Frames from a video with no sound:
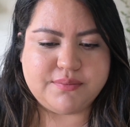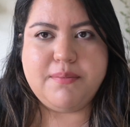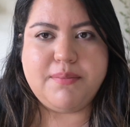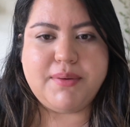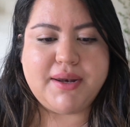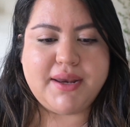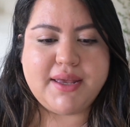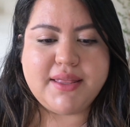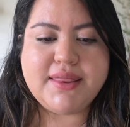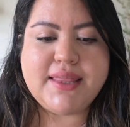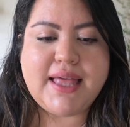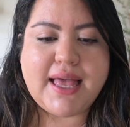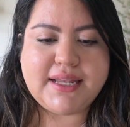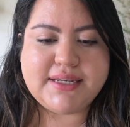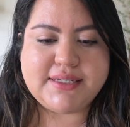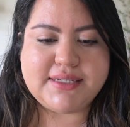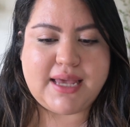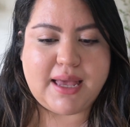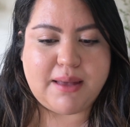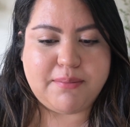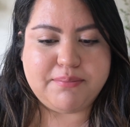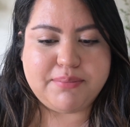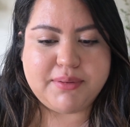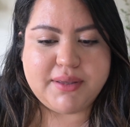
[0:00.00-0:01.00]
But in that
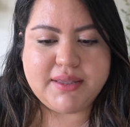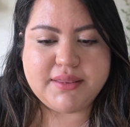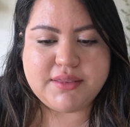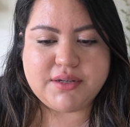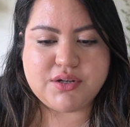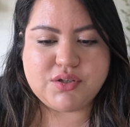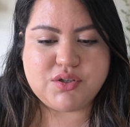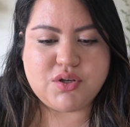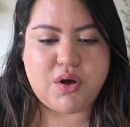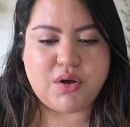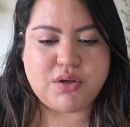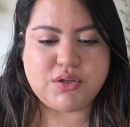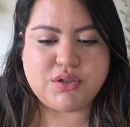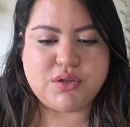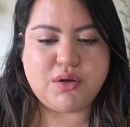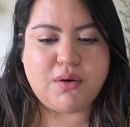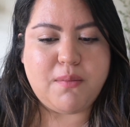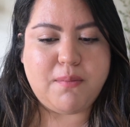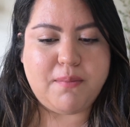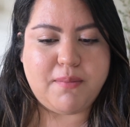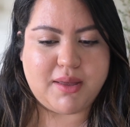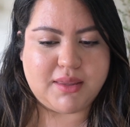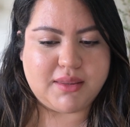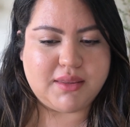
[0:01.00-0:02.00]
template, there's also
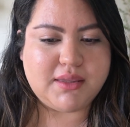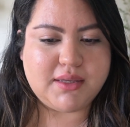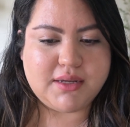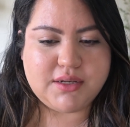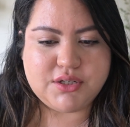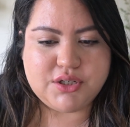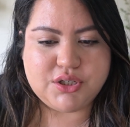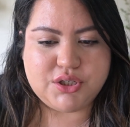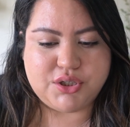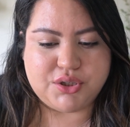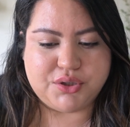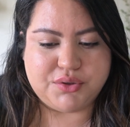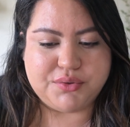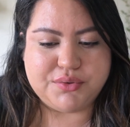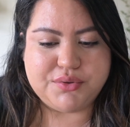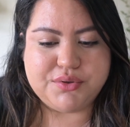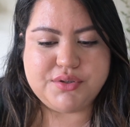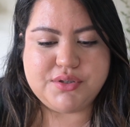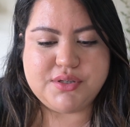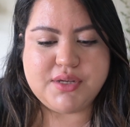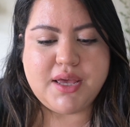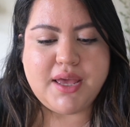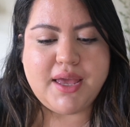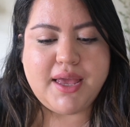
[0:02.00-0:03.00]
monthly
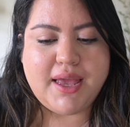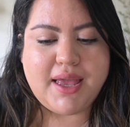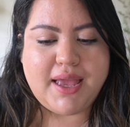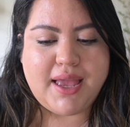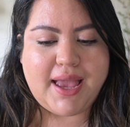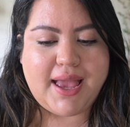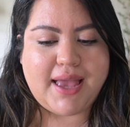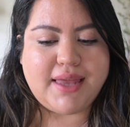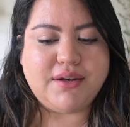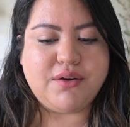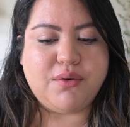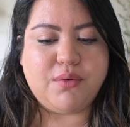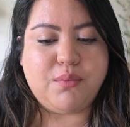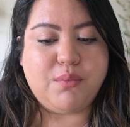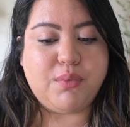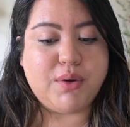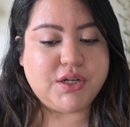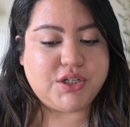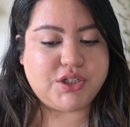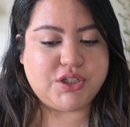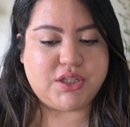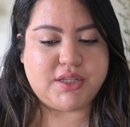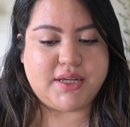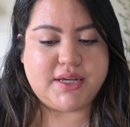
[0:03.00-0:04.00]
to-dos and a
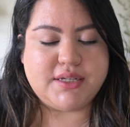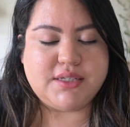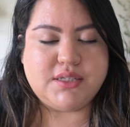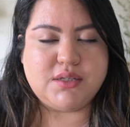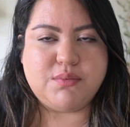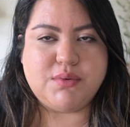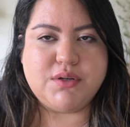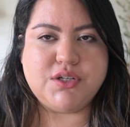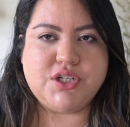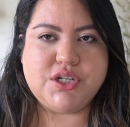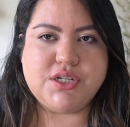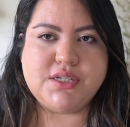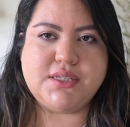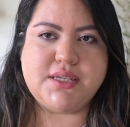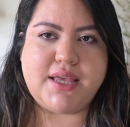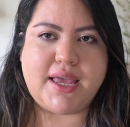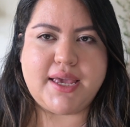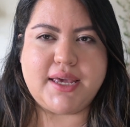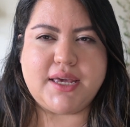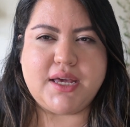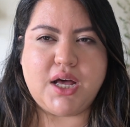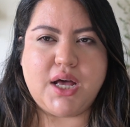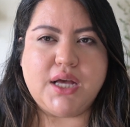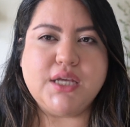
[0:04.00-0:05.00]
wish list, which is
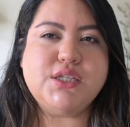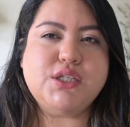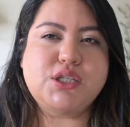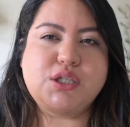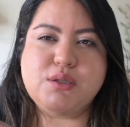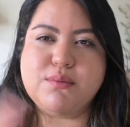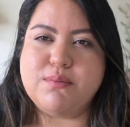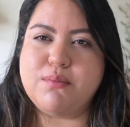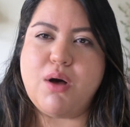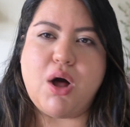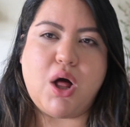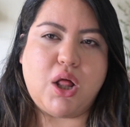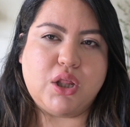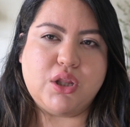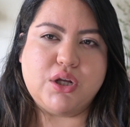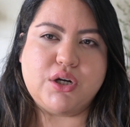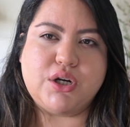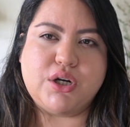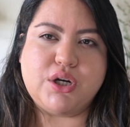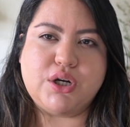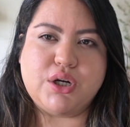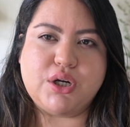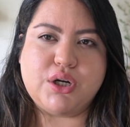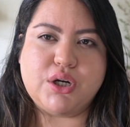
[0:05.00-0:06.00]
like a
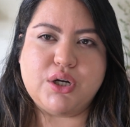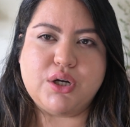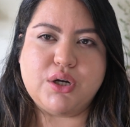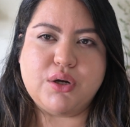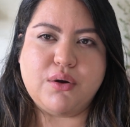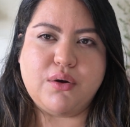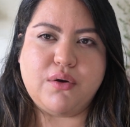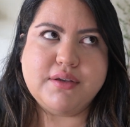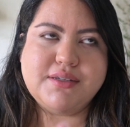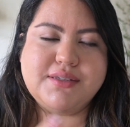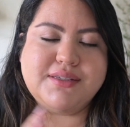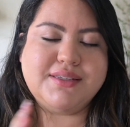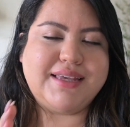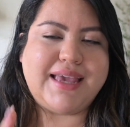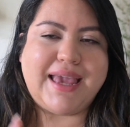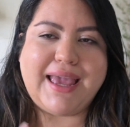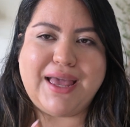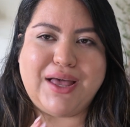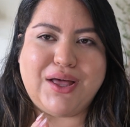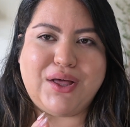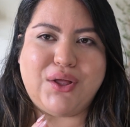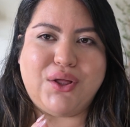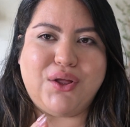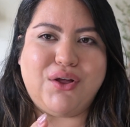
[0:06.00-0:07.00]
smaller
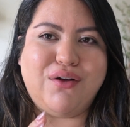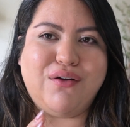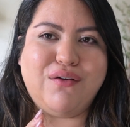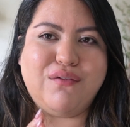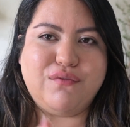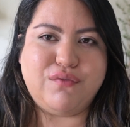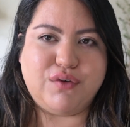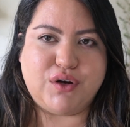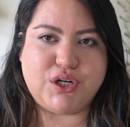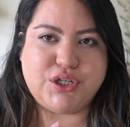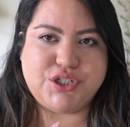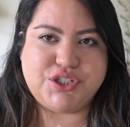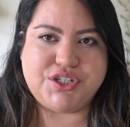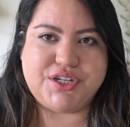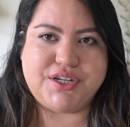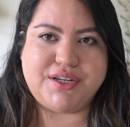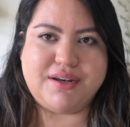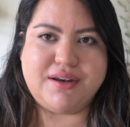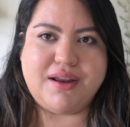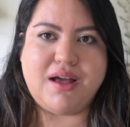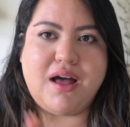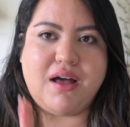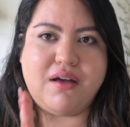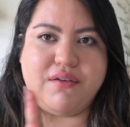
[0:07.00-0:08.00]
scale
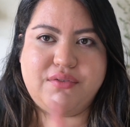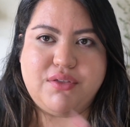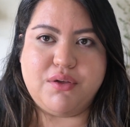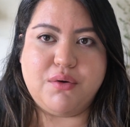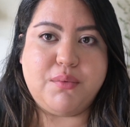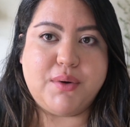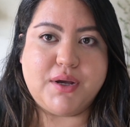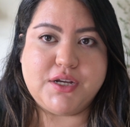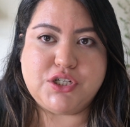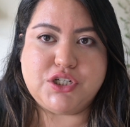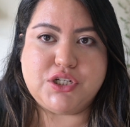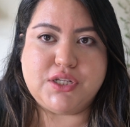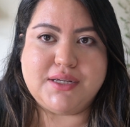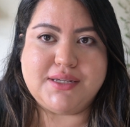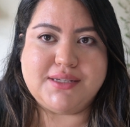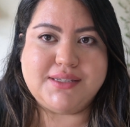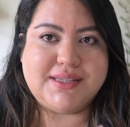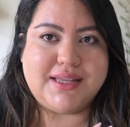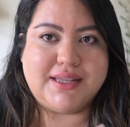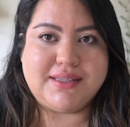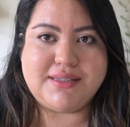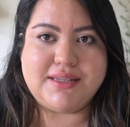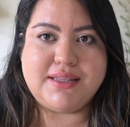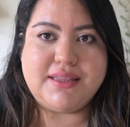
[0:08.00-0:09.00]
version of the wish list
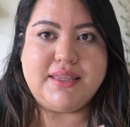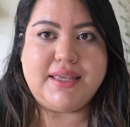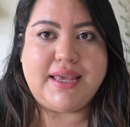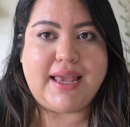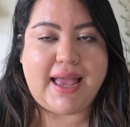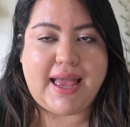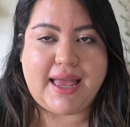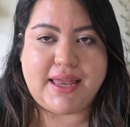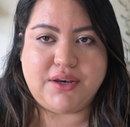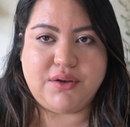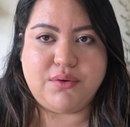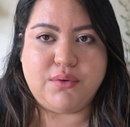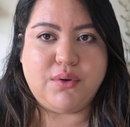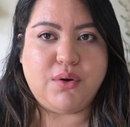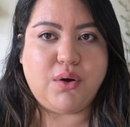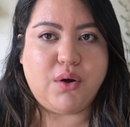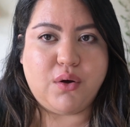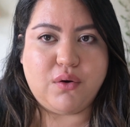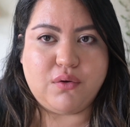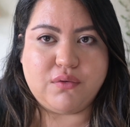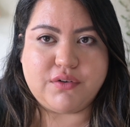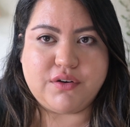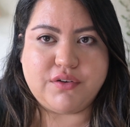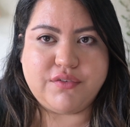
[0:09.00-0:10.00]
that's in the annual
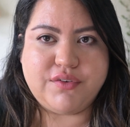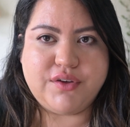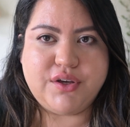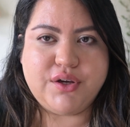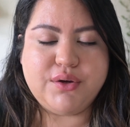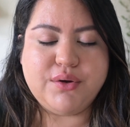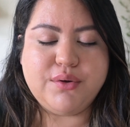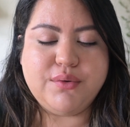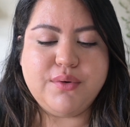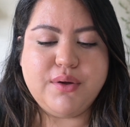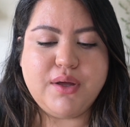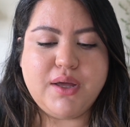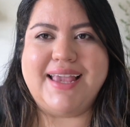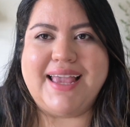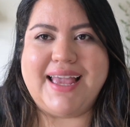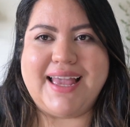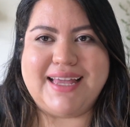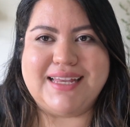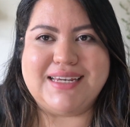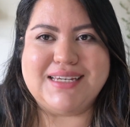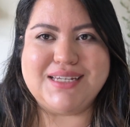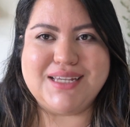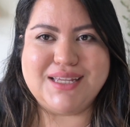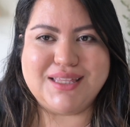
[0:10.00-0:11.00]
overview.
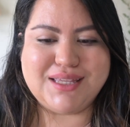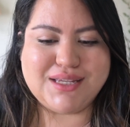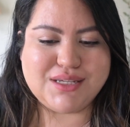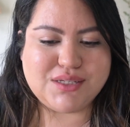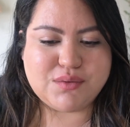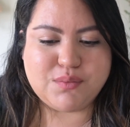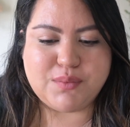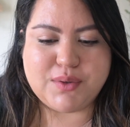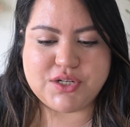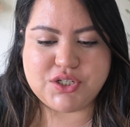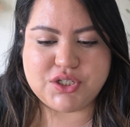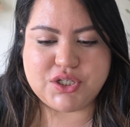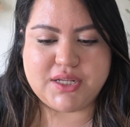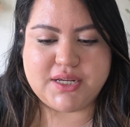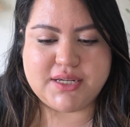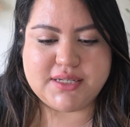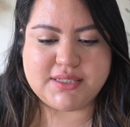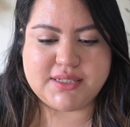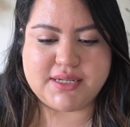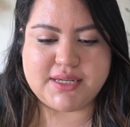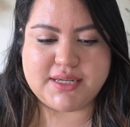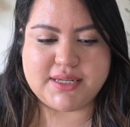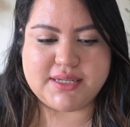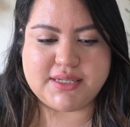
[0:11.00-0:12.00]
And this wish
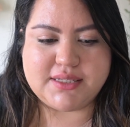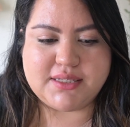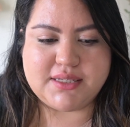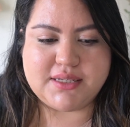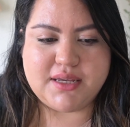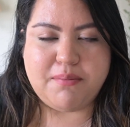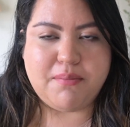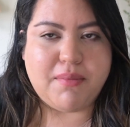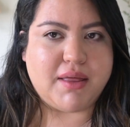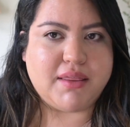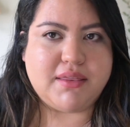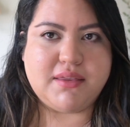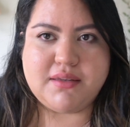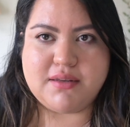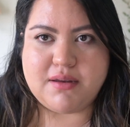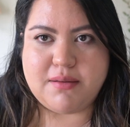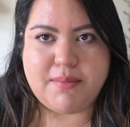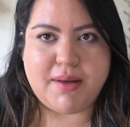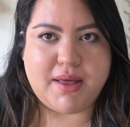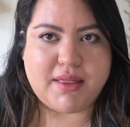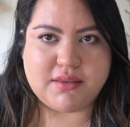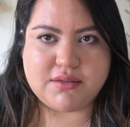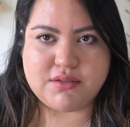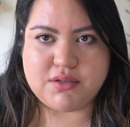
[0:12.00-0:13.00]
list is month to
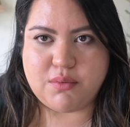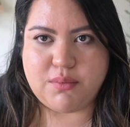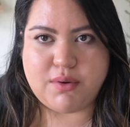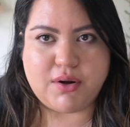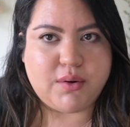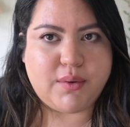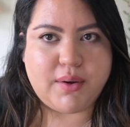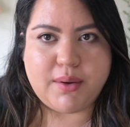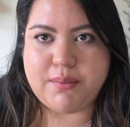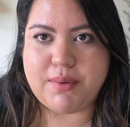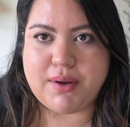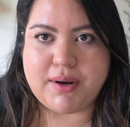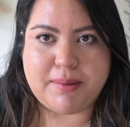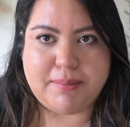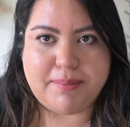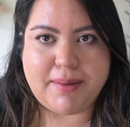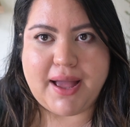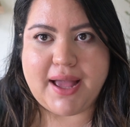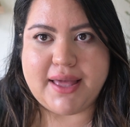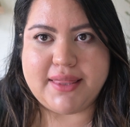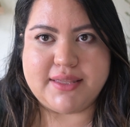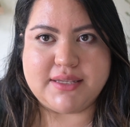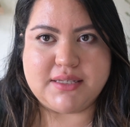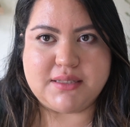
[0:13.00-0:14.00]
month. So what do I want to
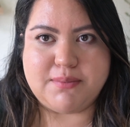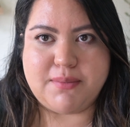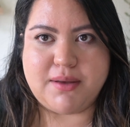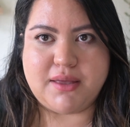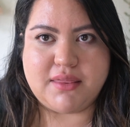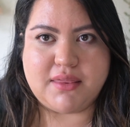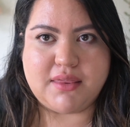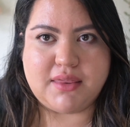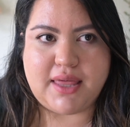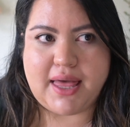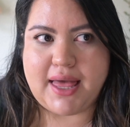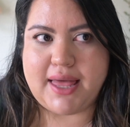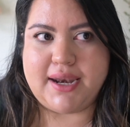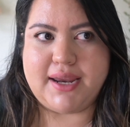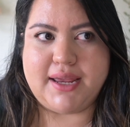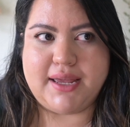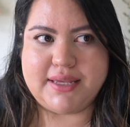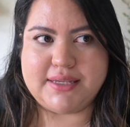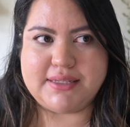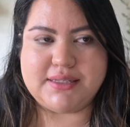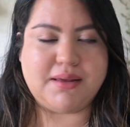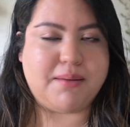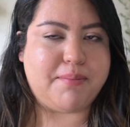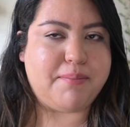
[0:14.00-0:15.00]
buy this month that
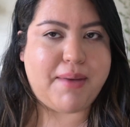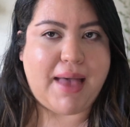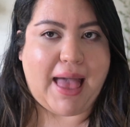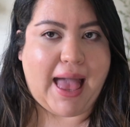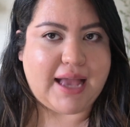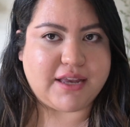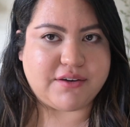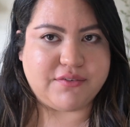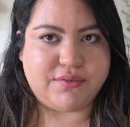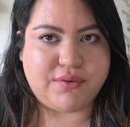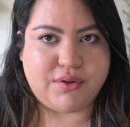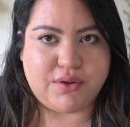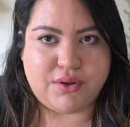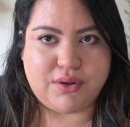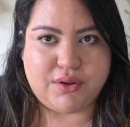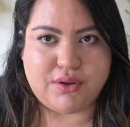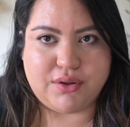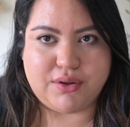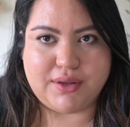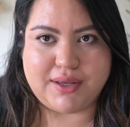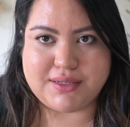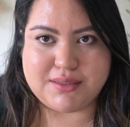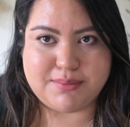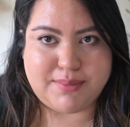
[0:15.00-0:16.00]
is
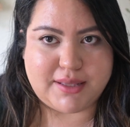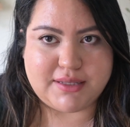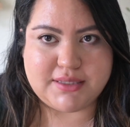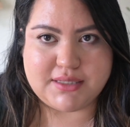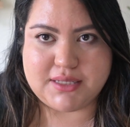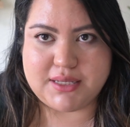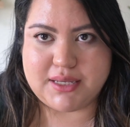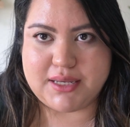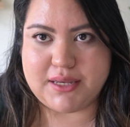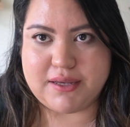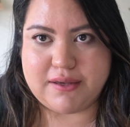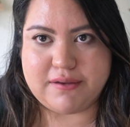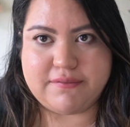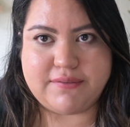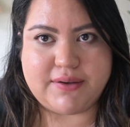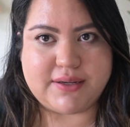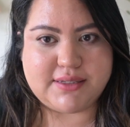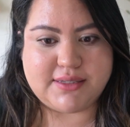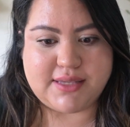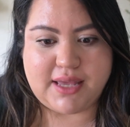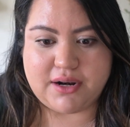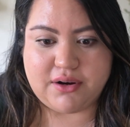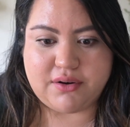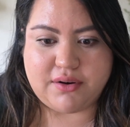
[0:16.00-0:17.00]
impactful, expensive,
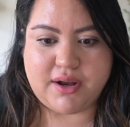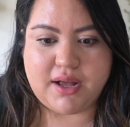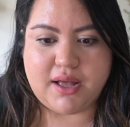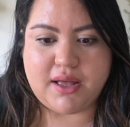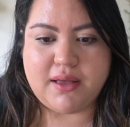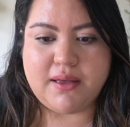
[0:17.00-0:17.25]
etc.